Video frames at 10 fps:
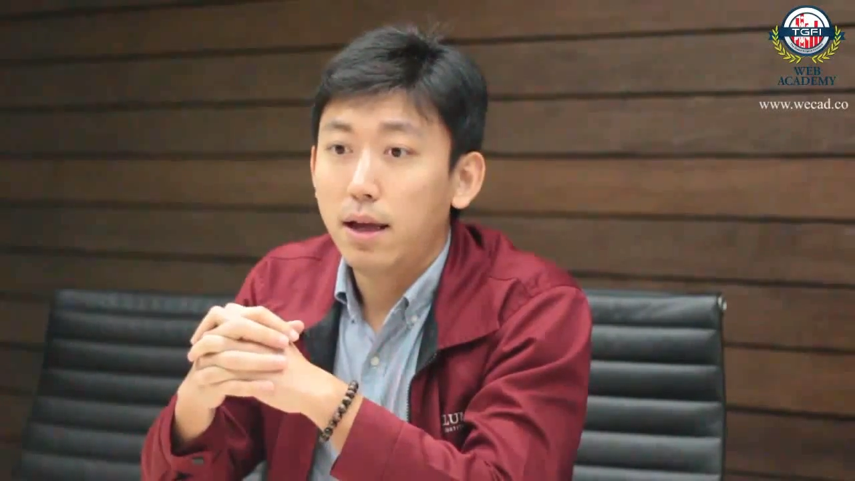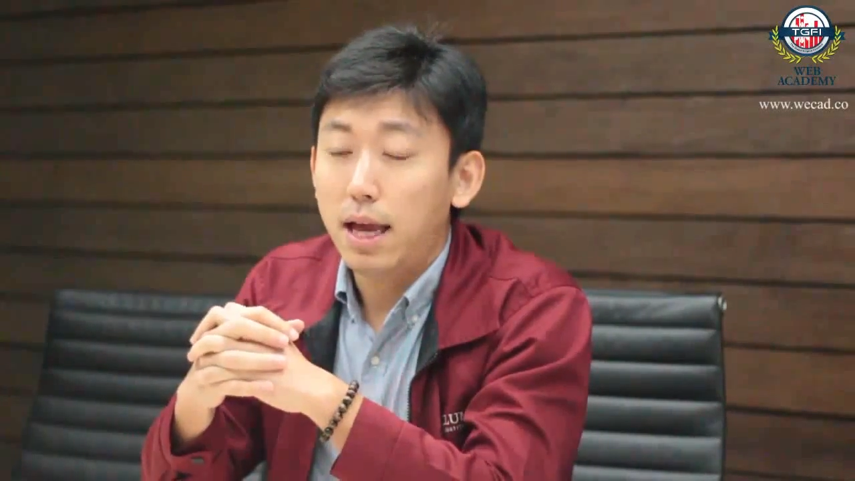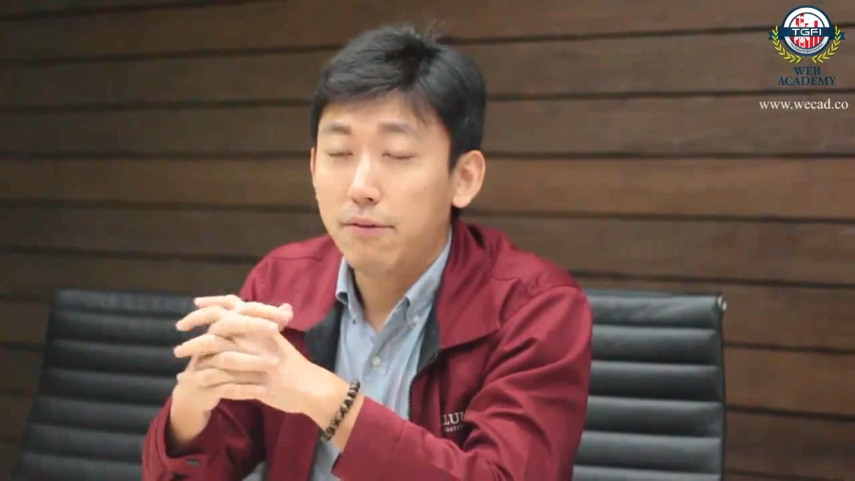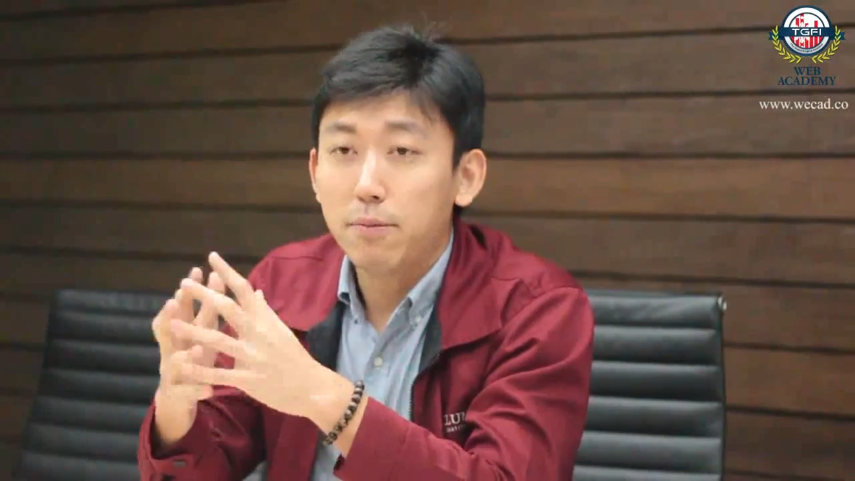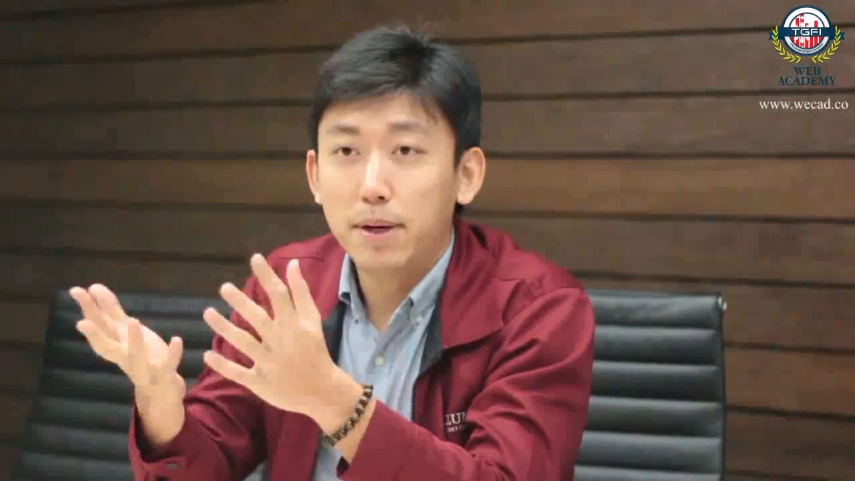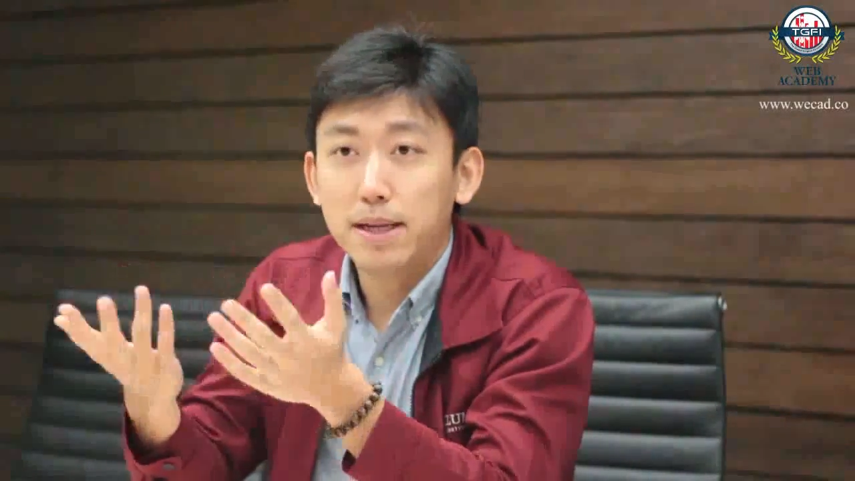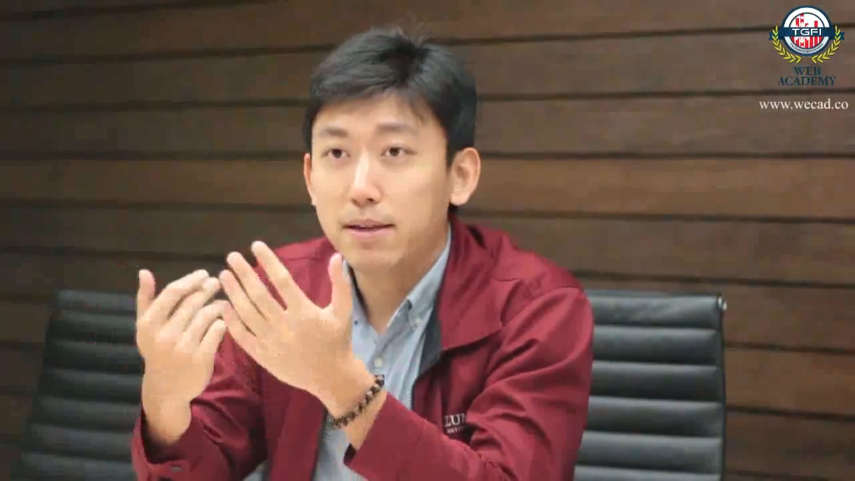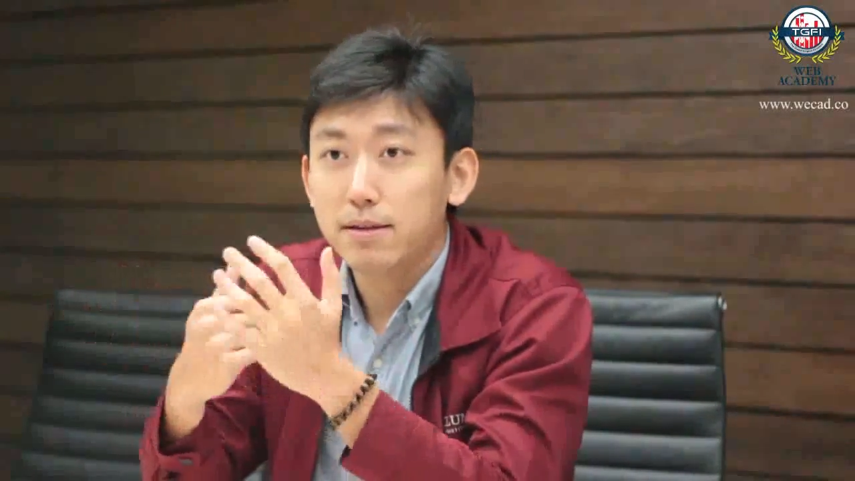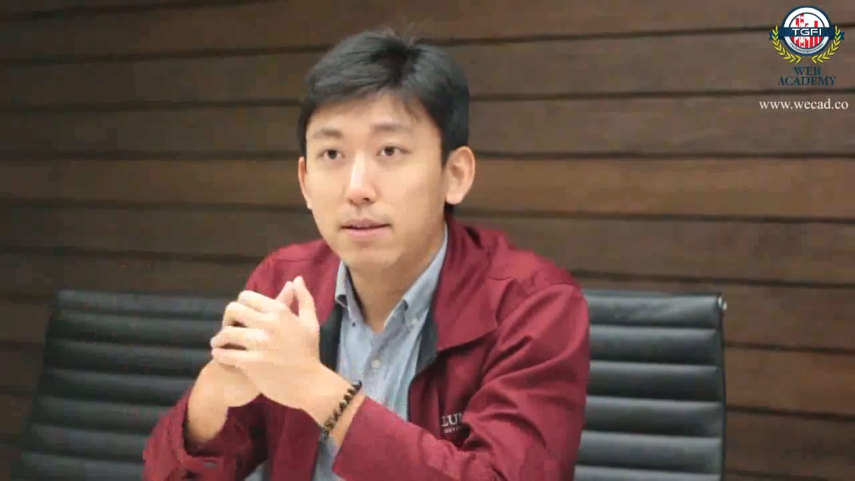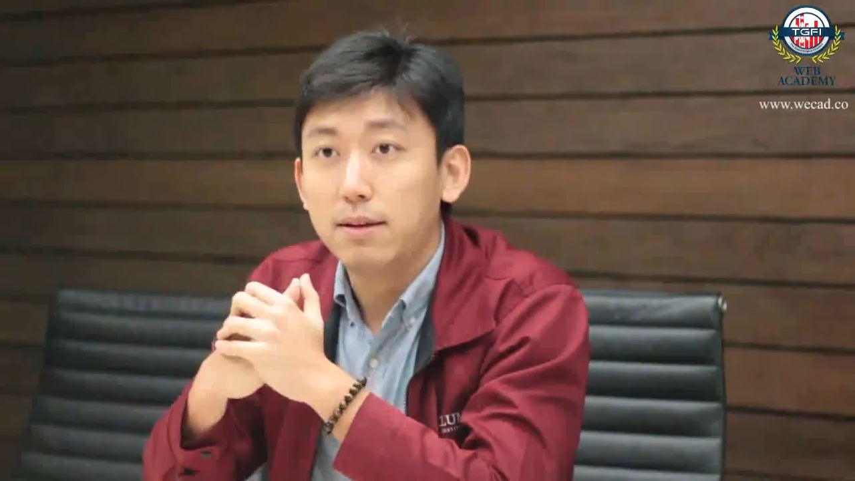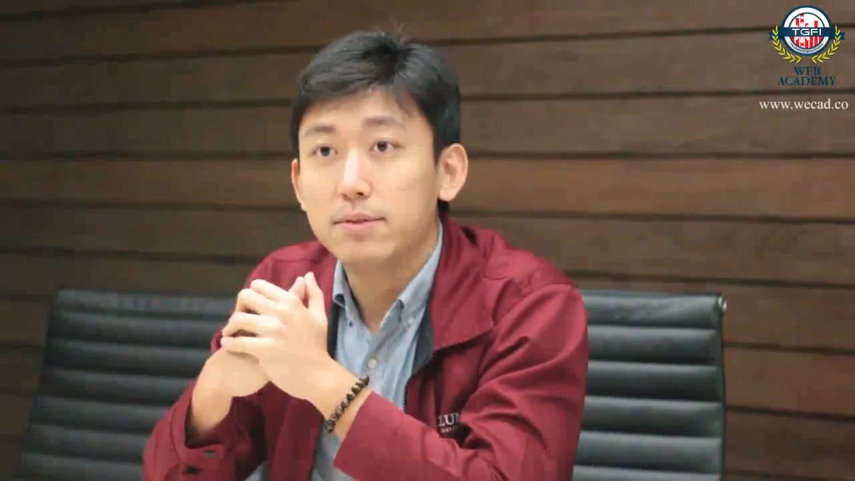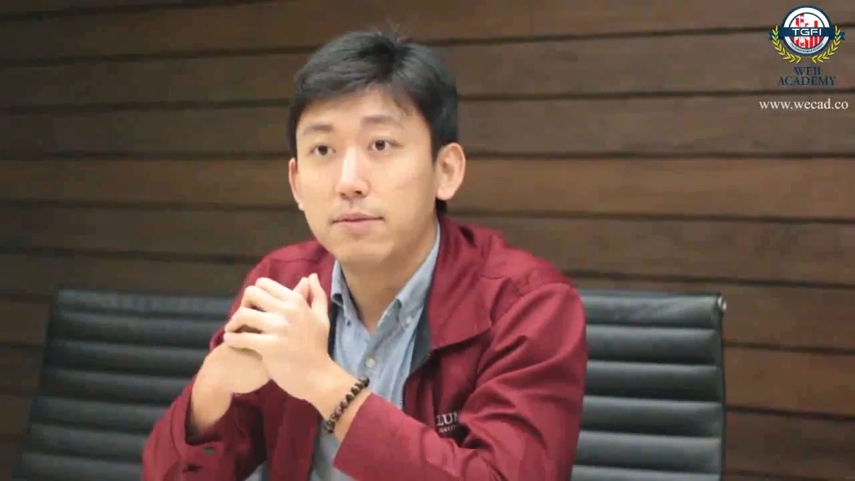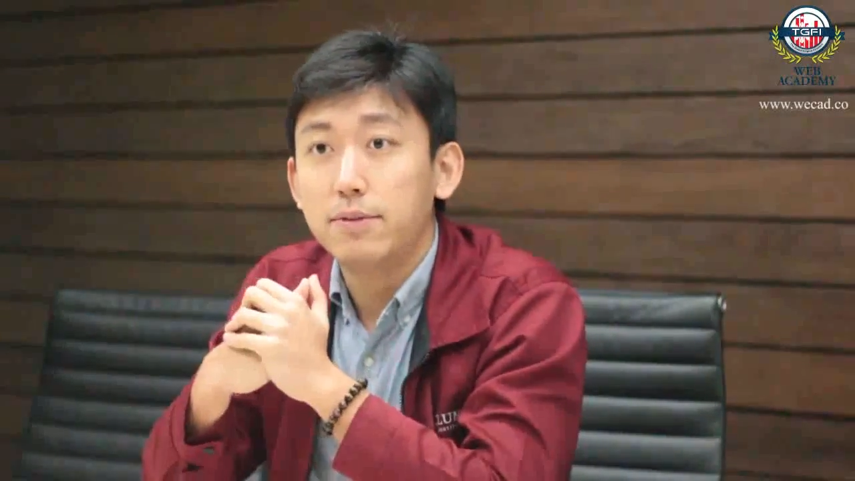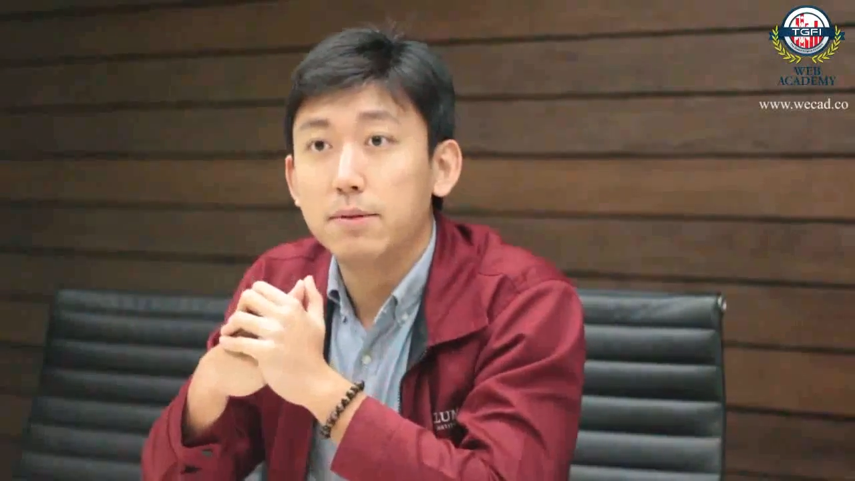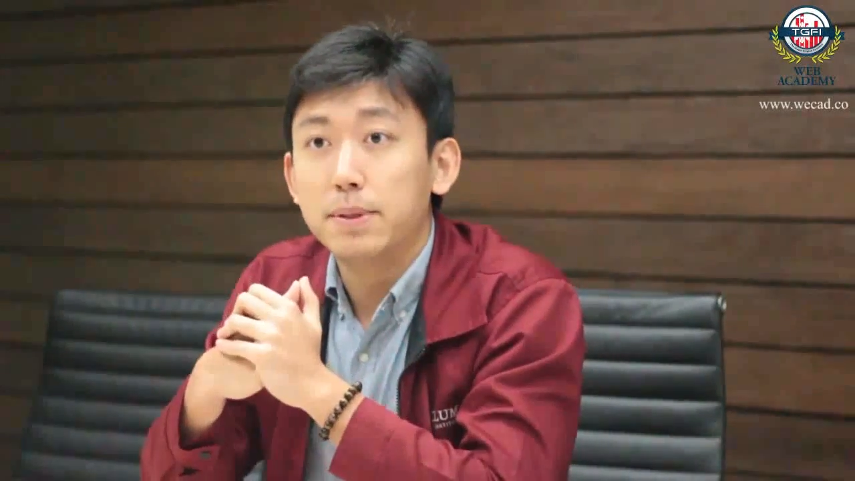everybody loves the
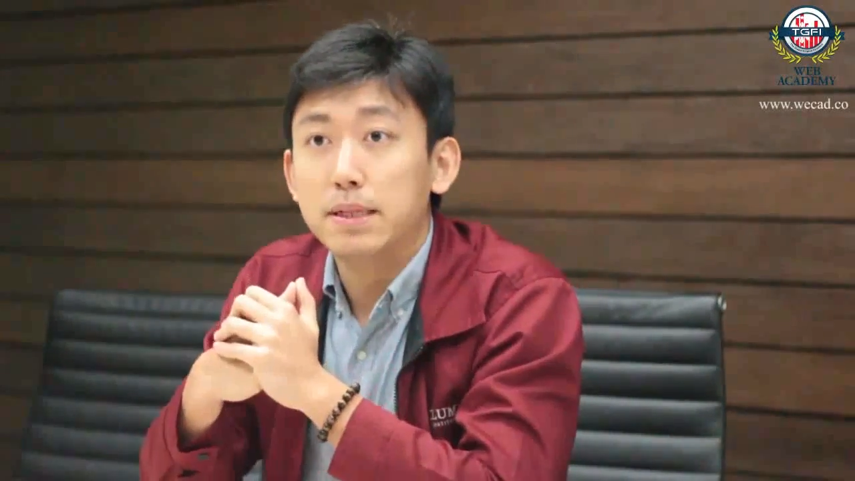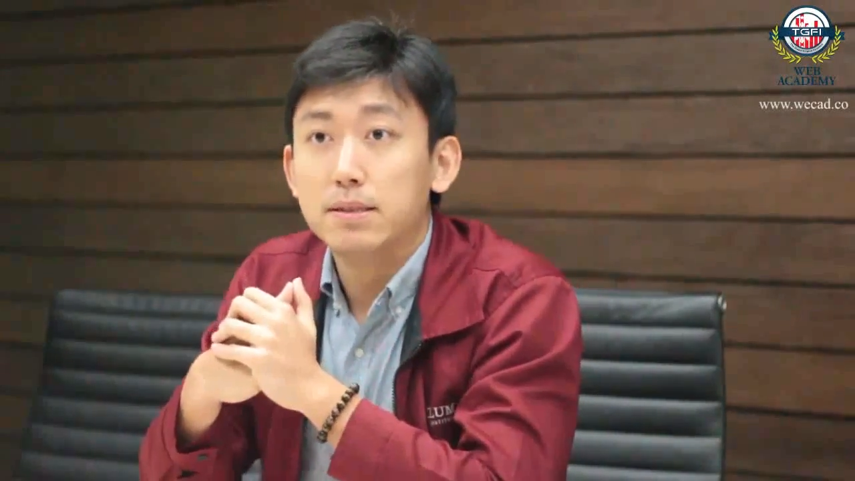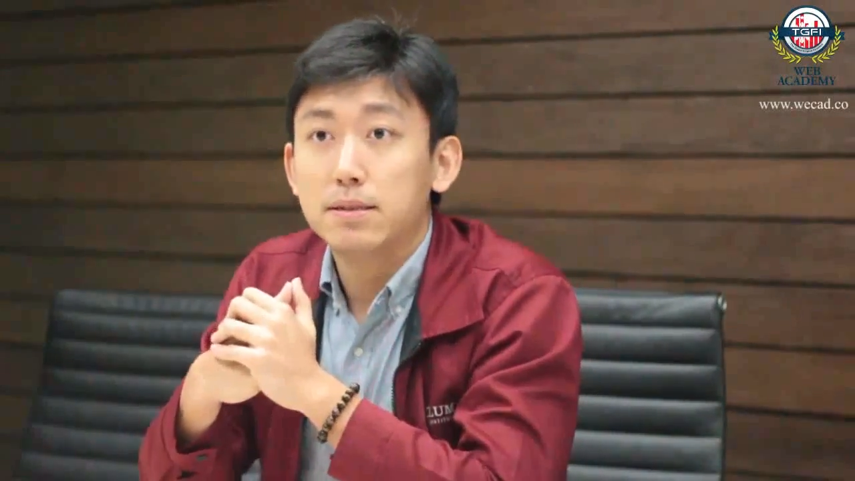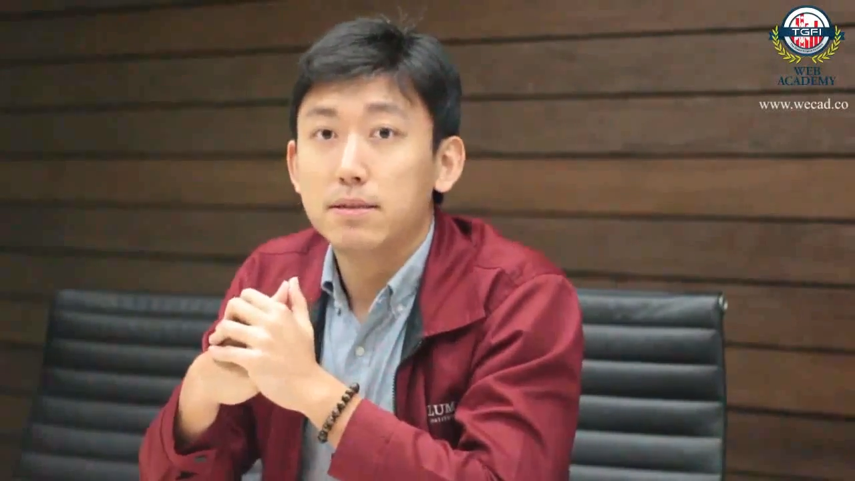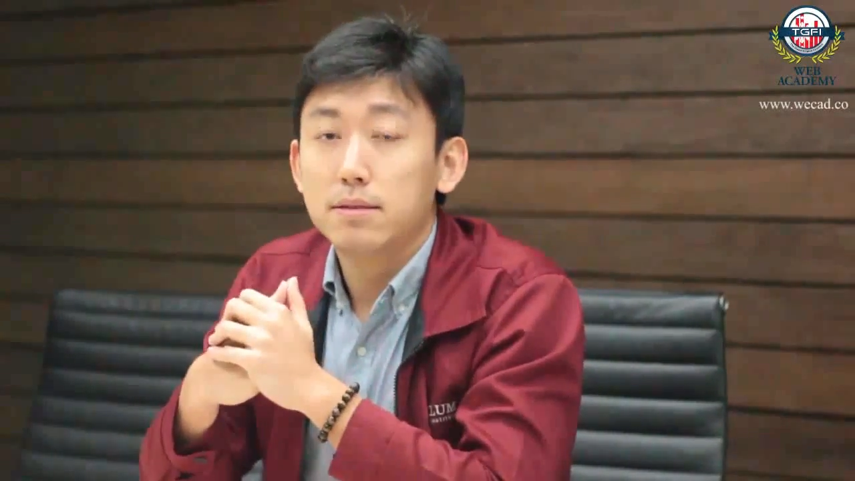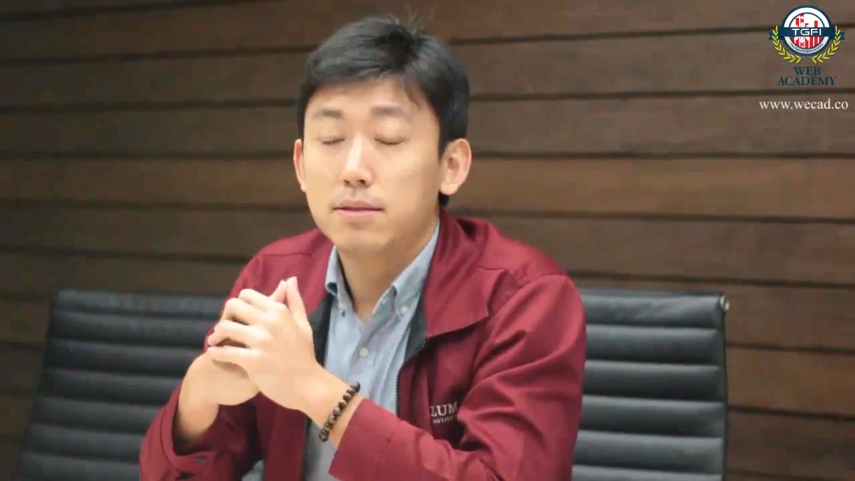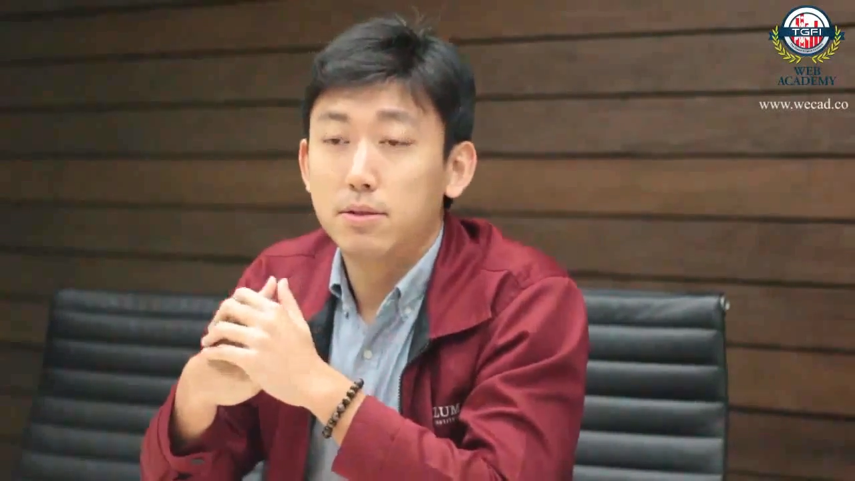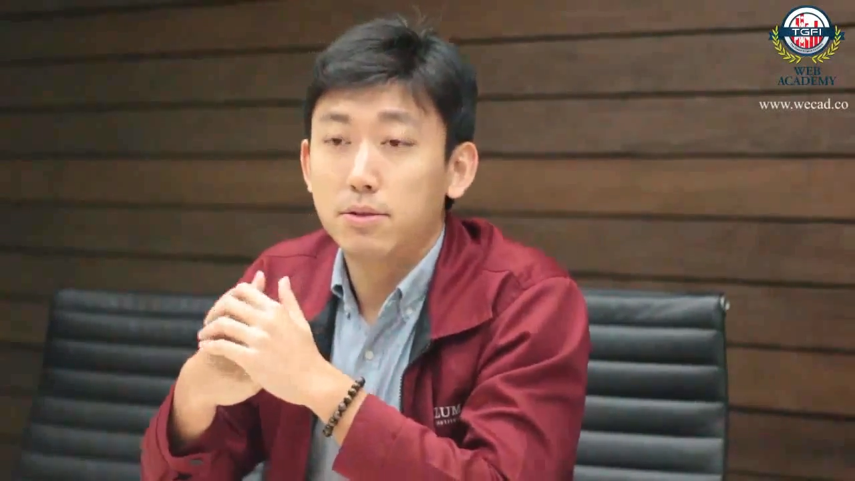Philippines. So